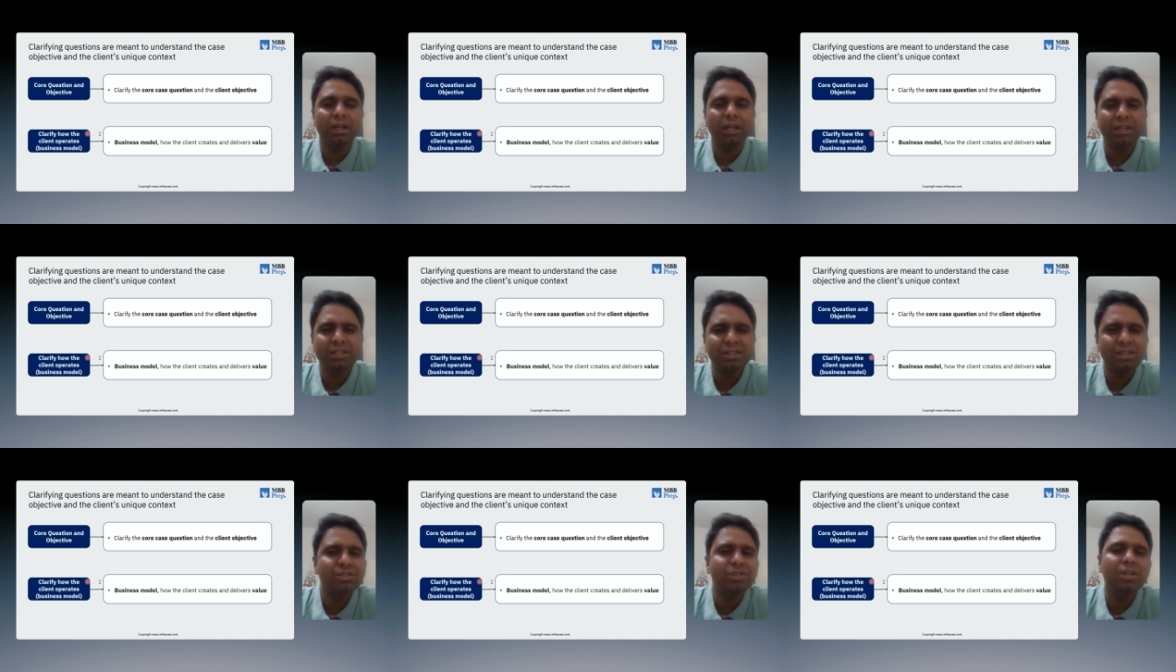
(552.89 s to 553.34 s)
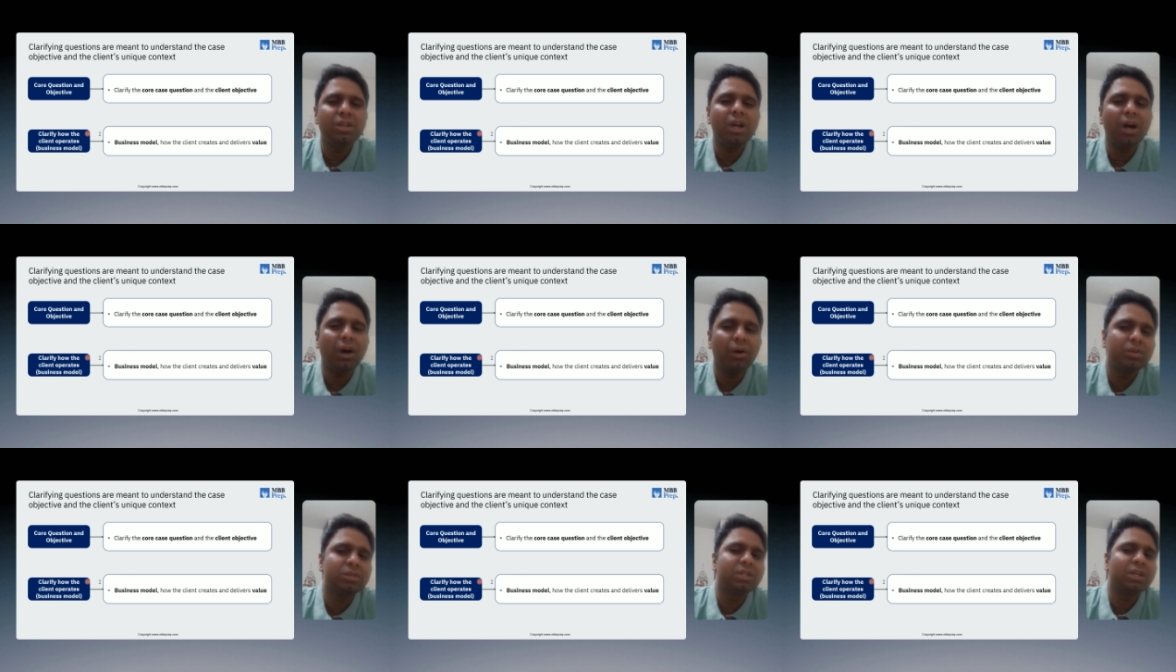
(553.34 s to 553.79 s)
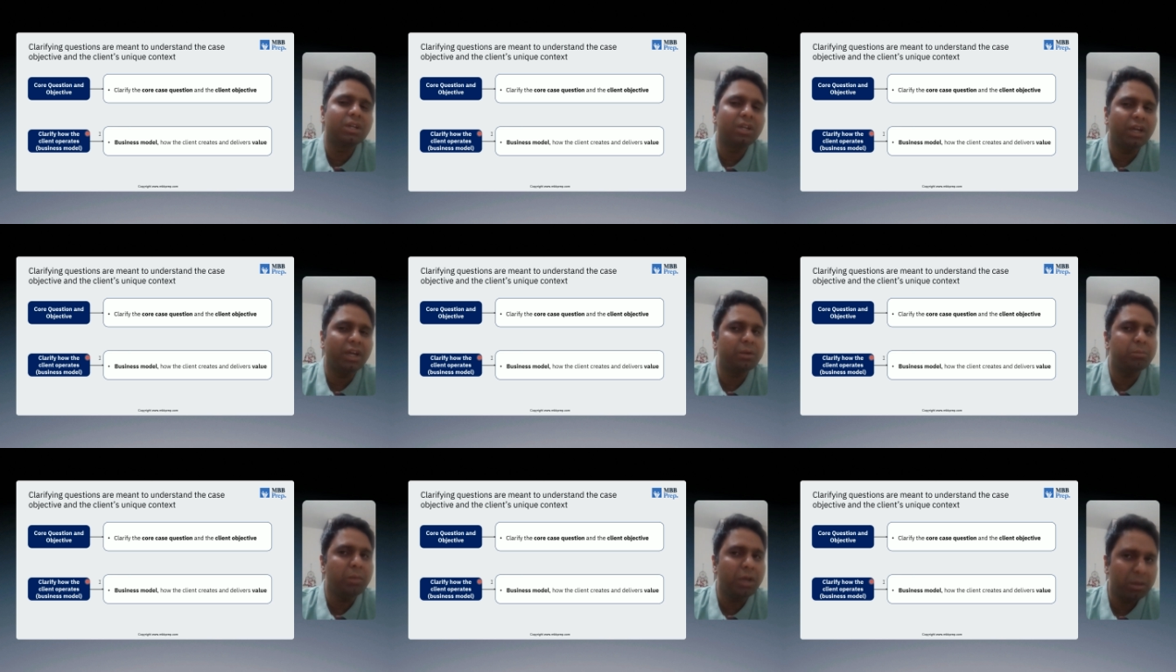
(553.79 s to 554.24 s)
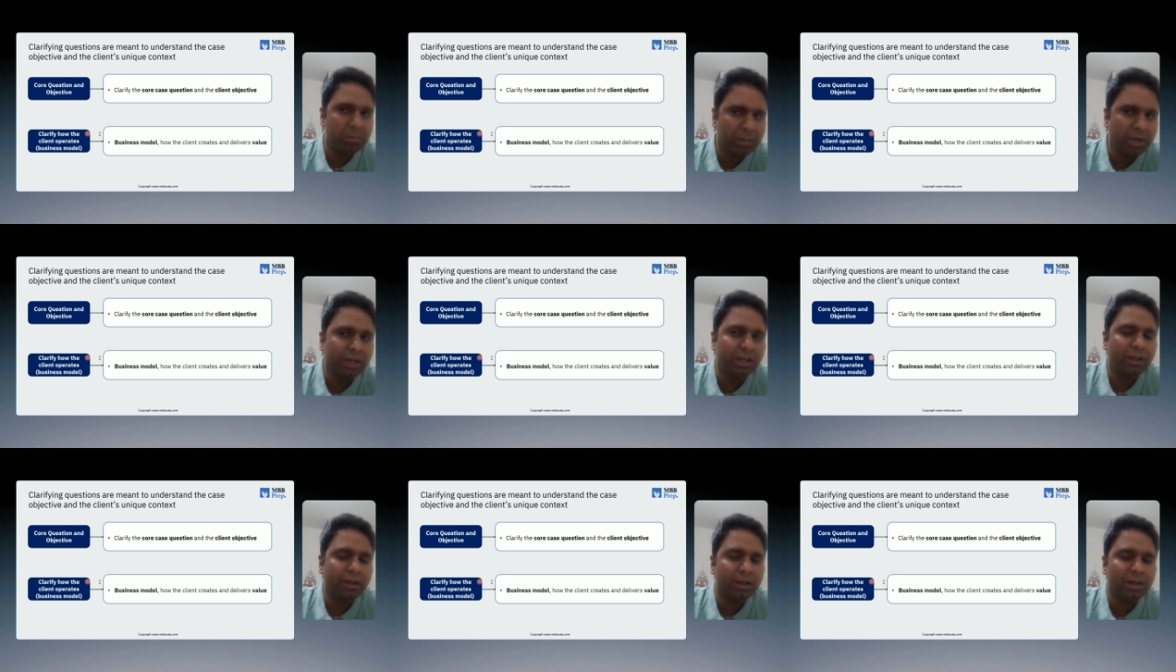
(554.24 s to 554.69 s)
Essentially, how does the client make
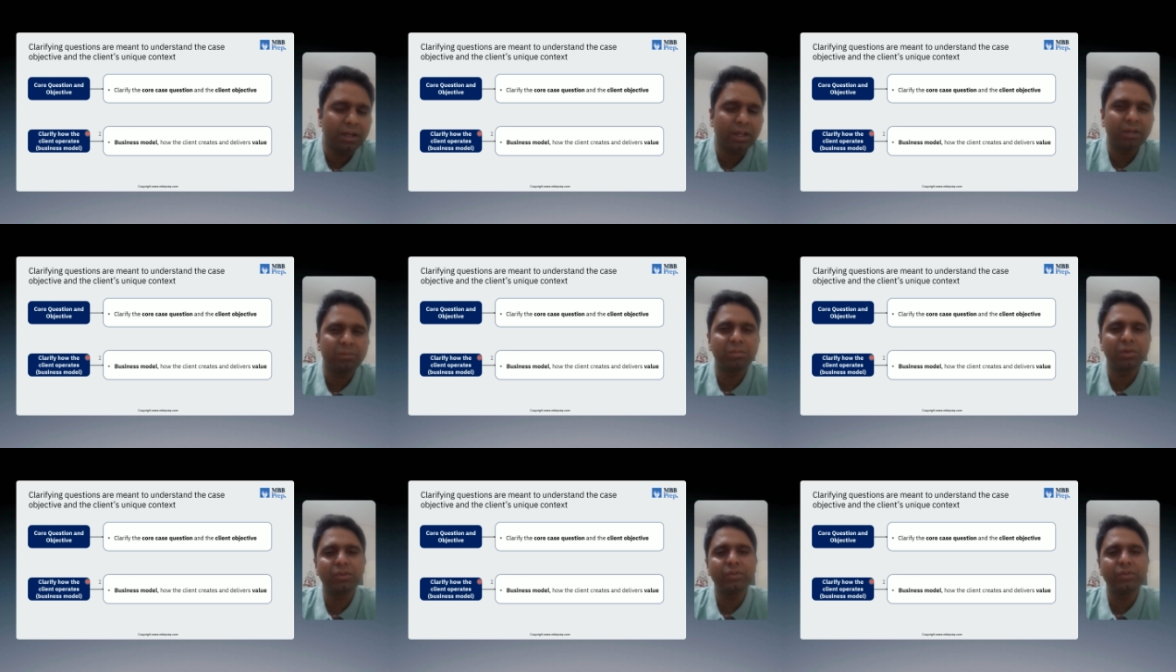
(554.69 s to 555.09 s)
money, right?